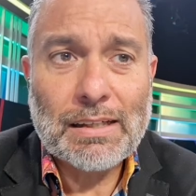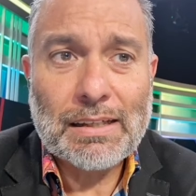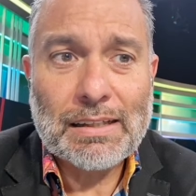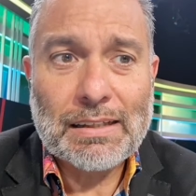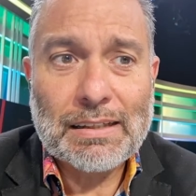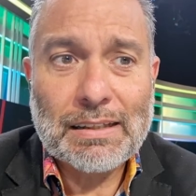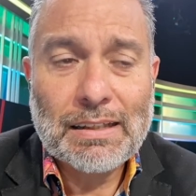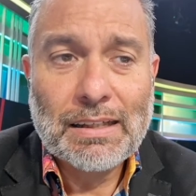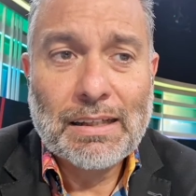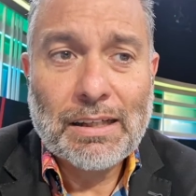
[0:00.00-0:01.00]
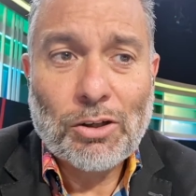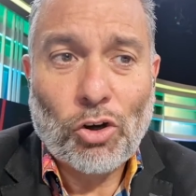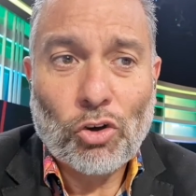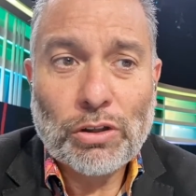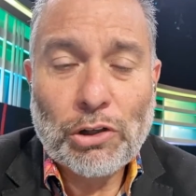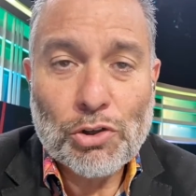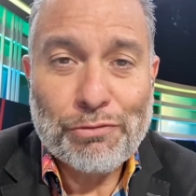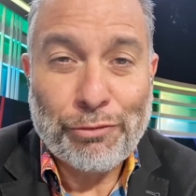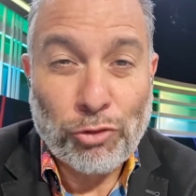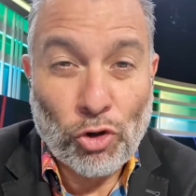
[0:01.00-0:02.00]
uh, only lost
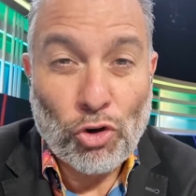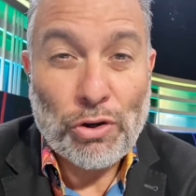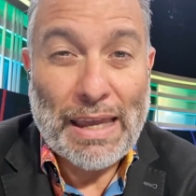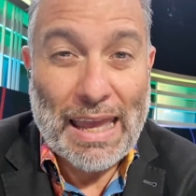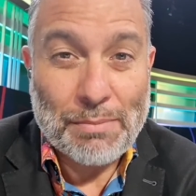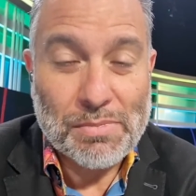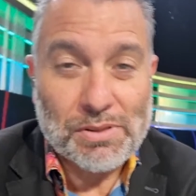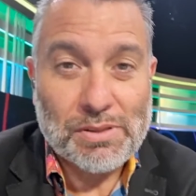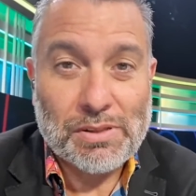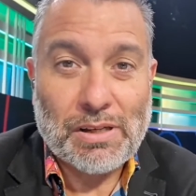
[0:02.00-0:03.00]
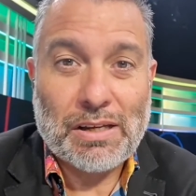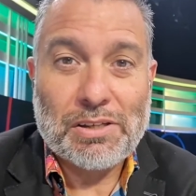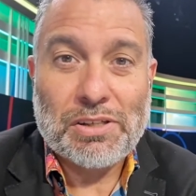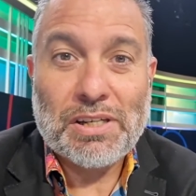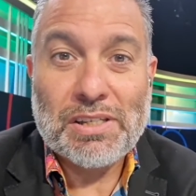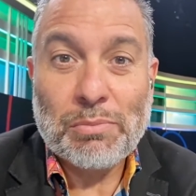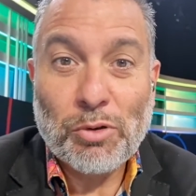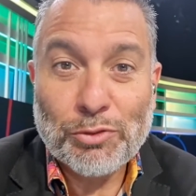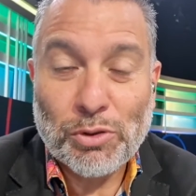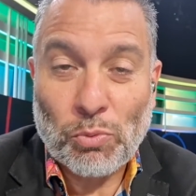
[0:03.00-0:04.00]
four games since they
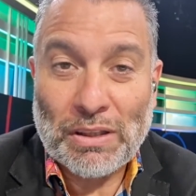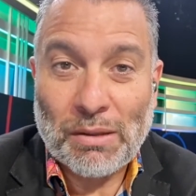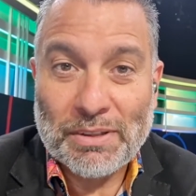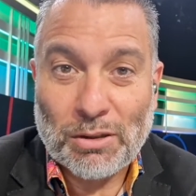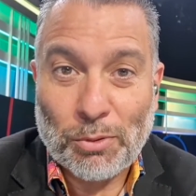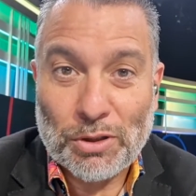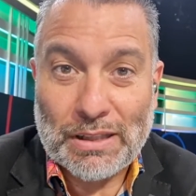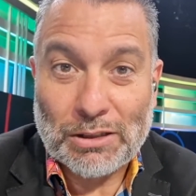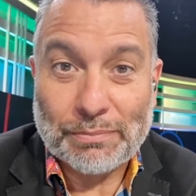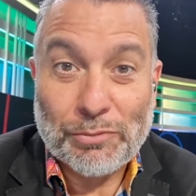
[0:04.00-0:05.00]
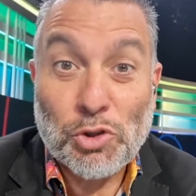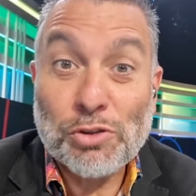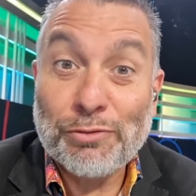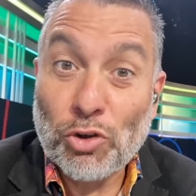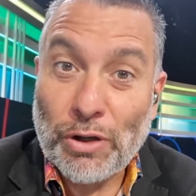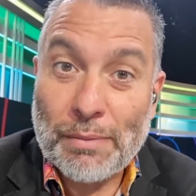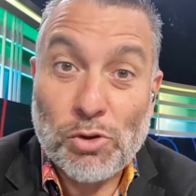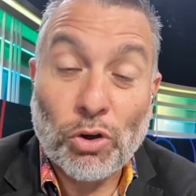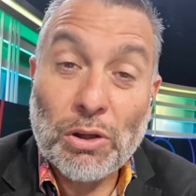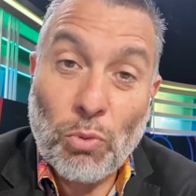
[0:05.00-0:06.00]
moved to the Wanda Metropolitano. Just four games,
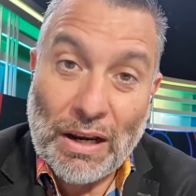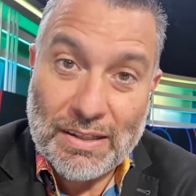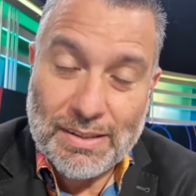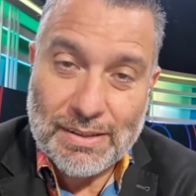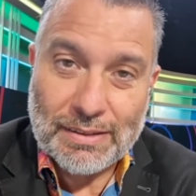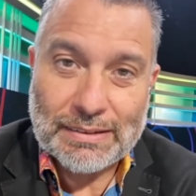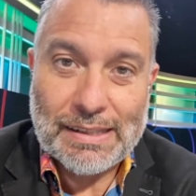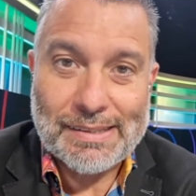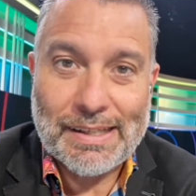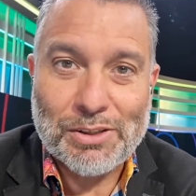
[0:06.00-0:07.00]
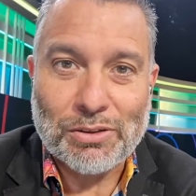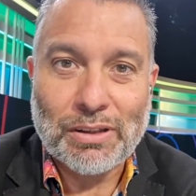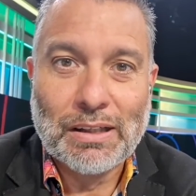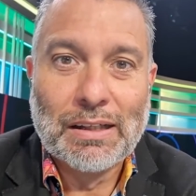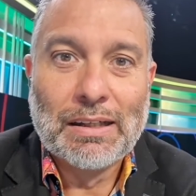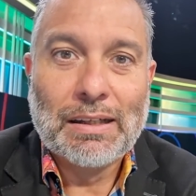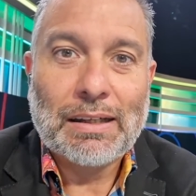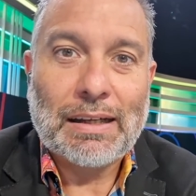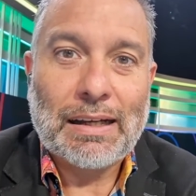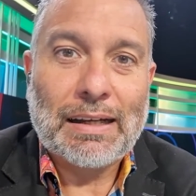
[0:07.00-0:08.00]
only once this season.
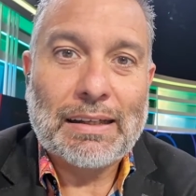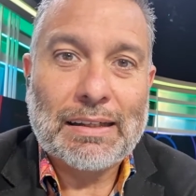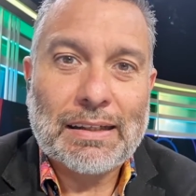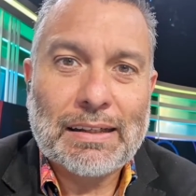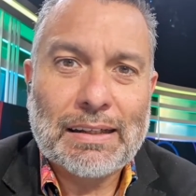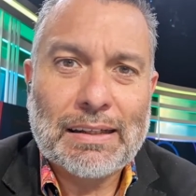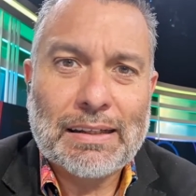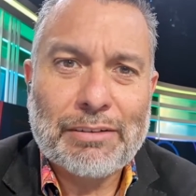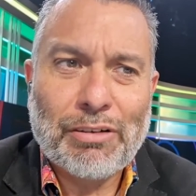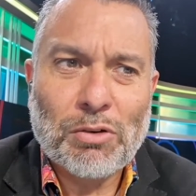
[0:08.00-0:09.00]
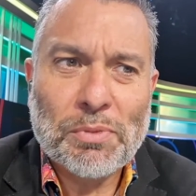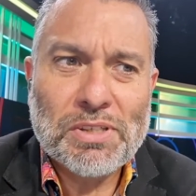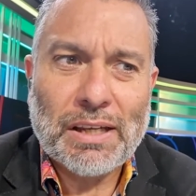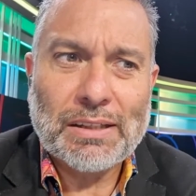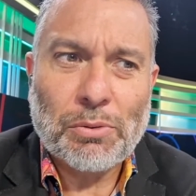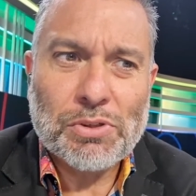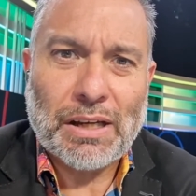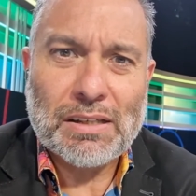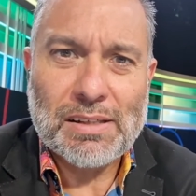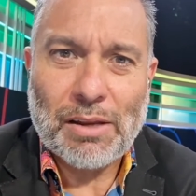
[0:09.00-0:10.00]
And uh, if I'm not mistaken, that was
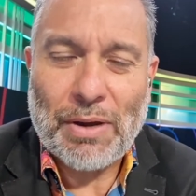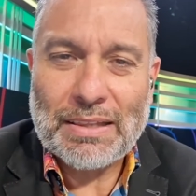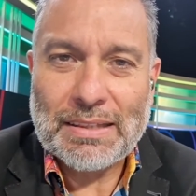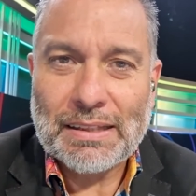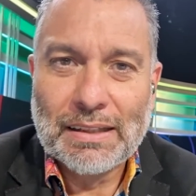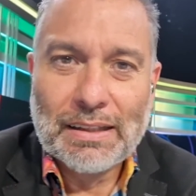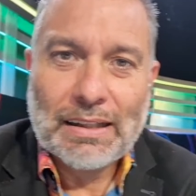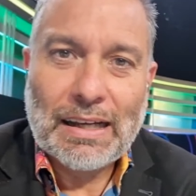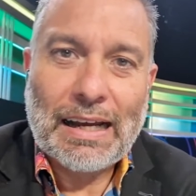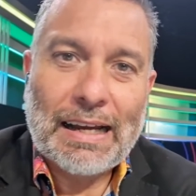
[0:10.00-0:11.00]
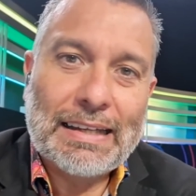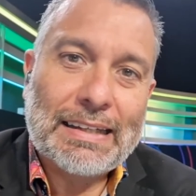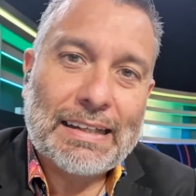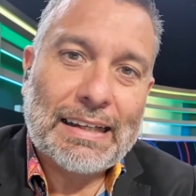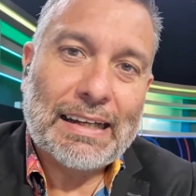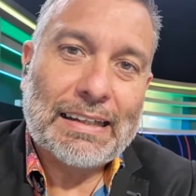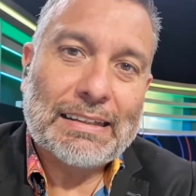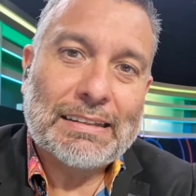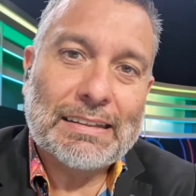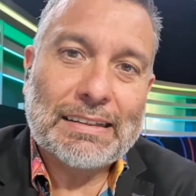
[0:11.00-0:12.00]
against Levante. And uh, and